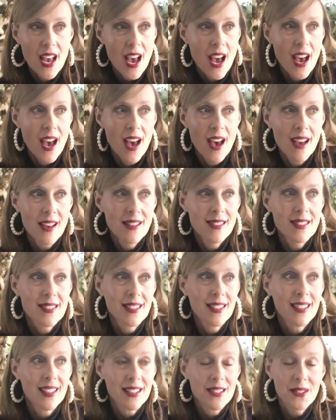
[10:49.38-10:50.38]
And
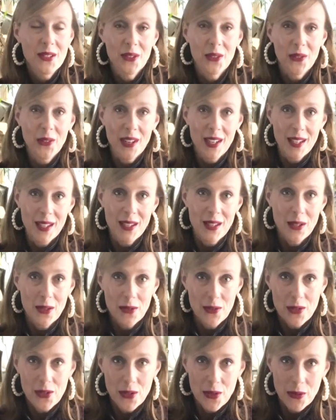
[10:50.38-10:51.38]
he has a great
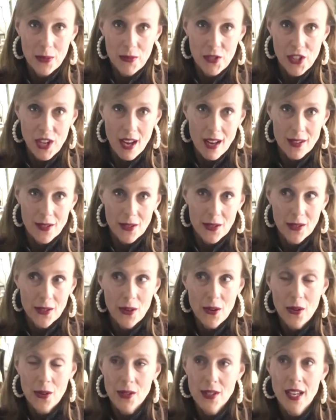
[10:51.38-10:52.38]
YouTube channel
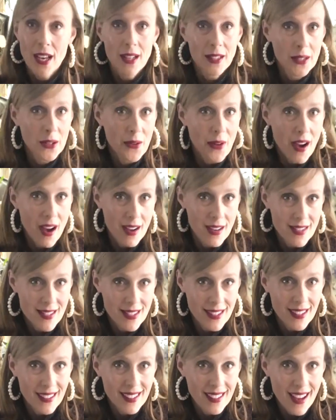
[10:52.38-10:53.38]
called Hello
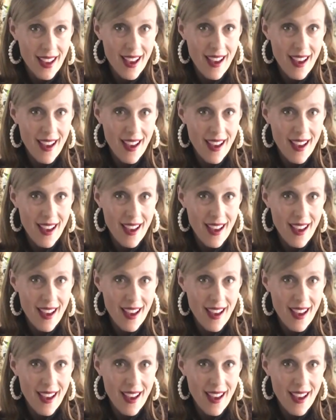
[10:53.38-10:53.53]
Isaac,